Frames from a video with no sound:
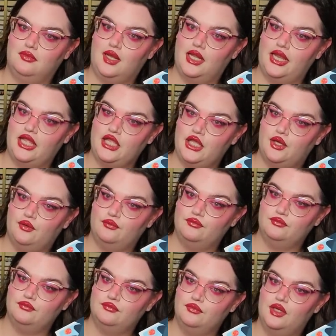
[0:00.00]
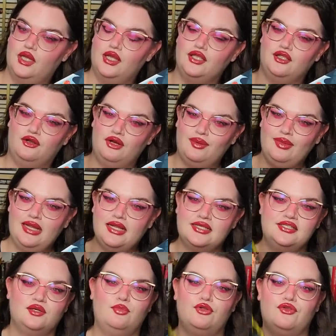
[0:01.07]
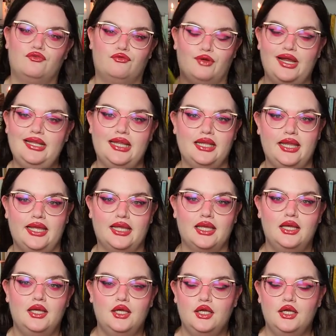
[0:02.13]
I like you. You know what I mean? Because they're both afraid that like